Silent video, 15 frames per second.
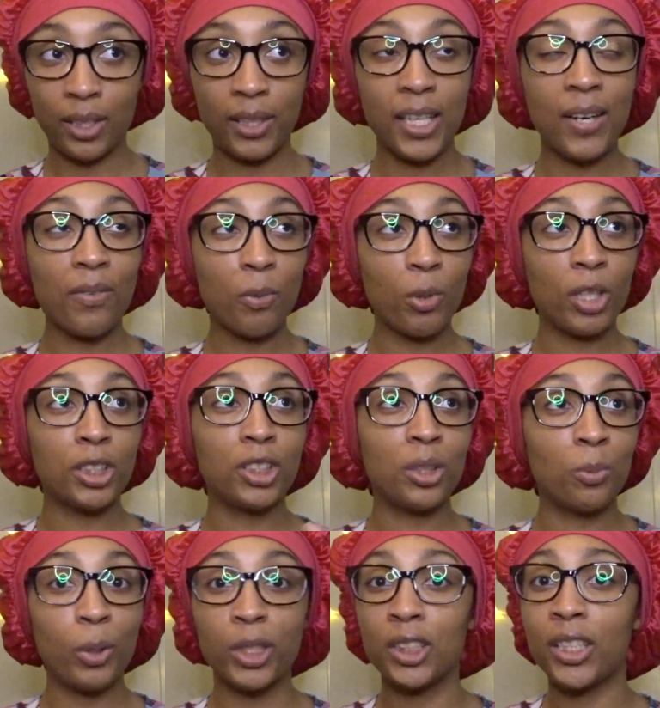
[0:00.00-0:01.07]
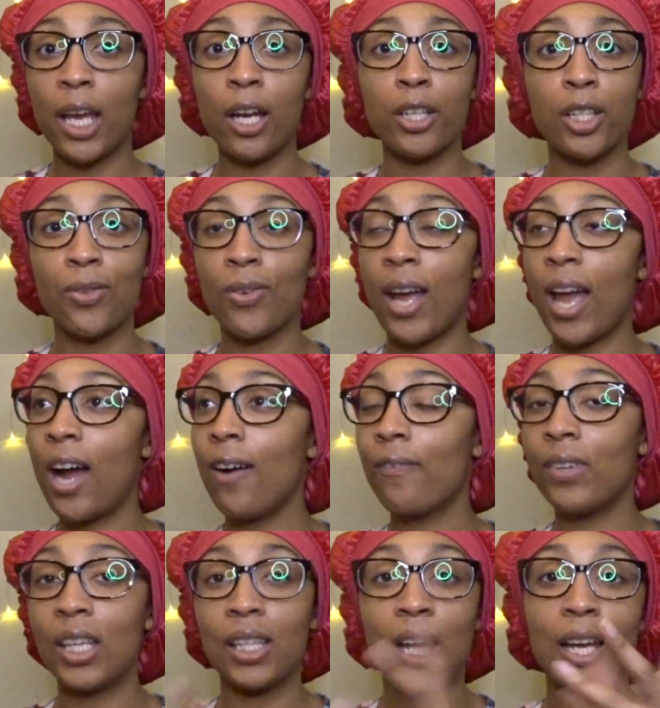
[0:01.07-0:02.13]
And everywhere she went, she had a different
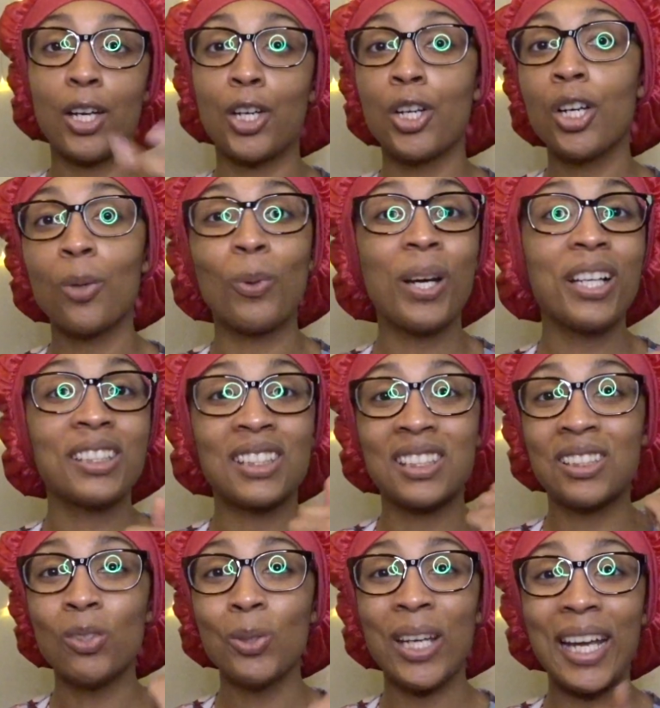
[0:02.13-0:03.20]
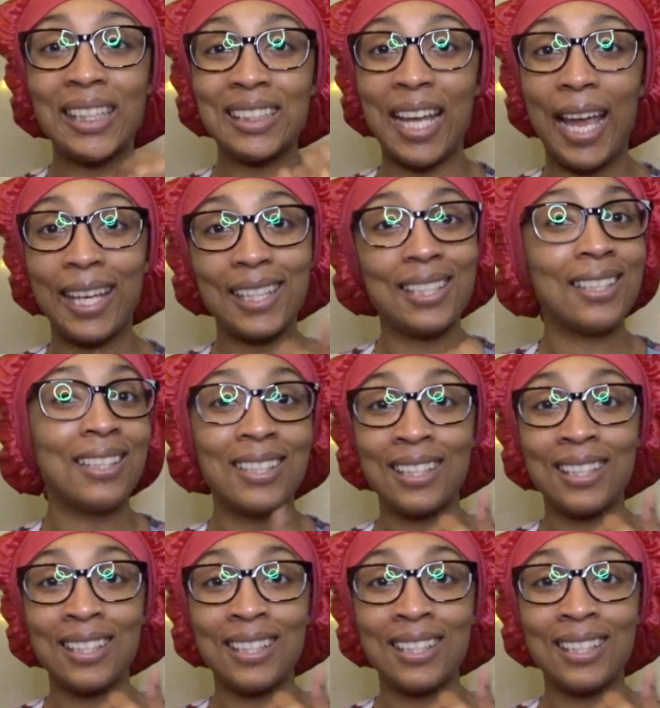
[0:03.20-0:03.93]
outfit. Like, girl, where is the suitcase at?